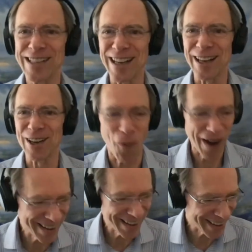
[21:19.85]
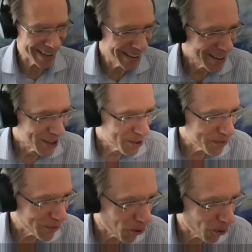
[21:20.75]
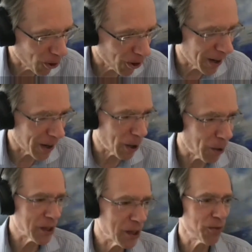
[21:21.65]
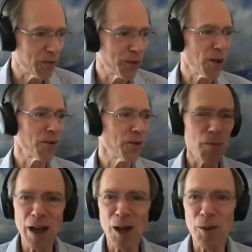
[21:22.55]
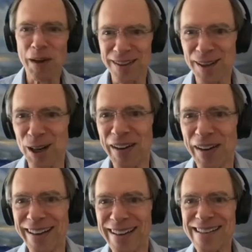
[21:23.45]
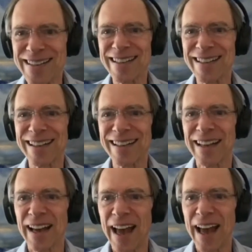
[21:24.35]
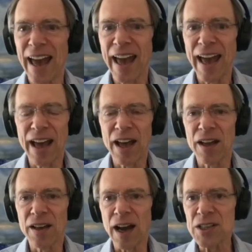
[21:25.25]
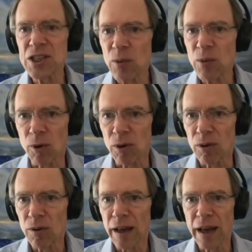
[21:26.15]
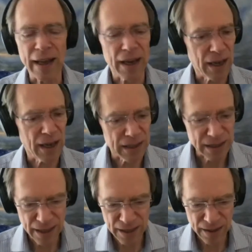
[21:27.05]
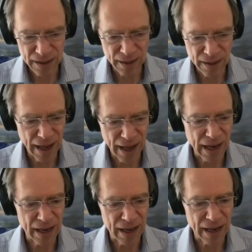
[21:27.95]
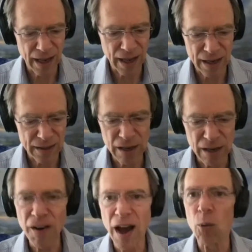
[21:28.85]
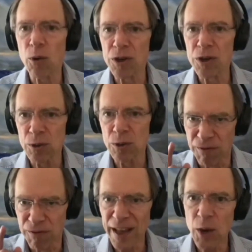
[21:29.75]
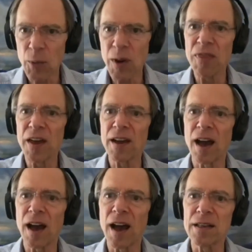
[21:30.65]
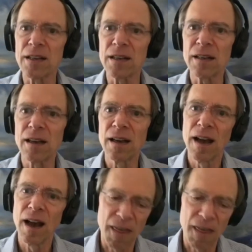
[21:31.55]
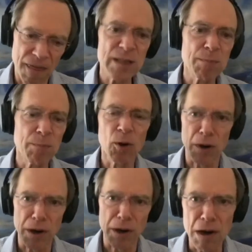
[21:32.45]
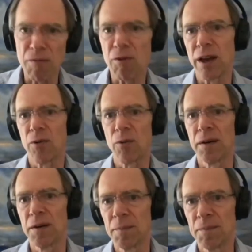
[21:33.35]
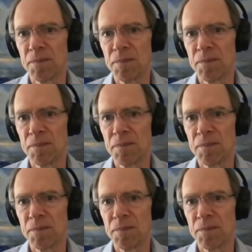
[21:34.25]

It's like waiting for um, you know for the for the mailman to come i guess is like and i scribble and i get an idea and i and if i were to evaluate that idea this book would never get written